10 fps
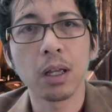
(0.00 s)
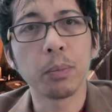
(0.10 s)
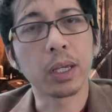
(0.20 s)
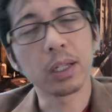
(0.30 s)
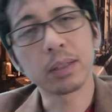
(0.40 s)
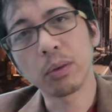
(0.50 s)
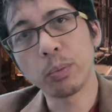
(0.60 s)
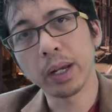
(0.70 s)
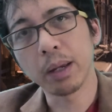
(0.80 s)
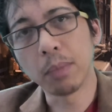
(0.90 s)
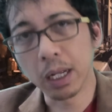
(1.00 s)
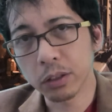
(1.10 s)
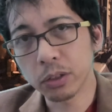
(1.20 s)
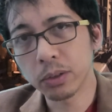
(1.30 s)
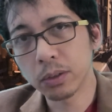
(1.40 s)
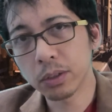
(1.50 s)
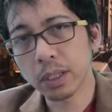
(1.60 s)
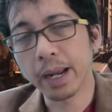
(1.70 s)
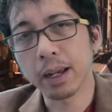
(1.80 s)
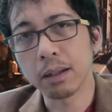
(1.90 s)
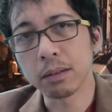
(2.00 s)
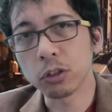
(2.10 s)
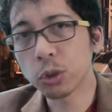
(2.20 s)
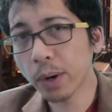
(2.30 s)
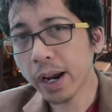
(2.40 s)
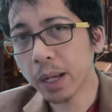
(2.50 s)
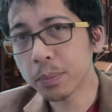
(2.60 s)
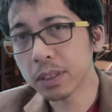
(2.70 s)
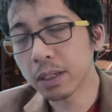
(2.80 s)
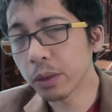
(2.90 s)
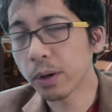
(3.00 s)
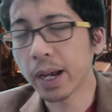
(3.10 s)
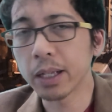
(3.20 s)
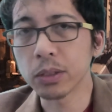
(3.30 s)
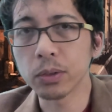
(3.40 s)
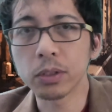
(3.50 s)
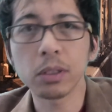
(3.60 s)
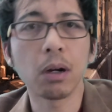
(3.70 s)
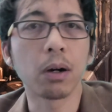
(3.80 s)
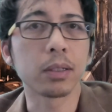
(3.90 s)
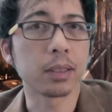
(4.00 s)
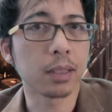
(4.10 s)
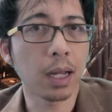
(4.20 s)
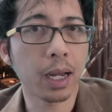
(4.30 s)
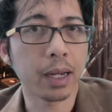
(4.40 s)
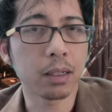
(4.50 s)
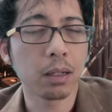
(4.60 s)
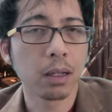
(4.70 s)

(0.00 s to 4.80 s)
because of the way monsters and traps and other hazards are designed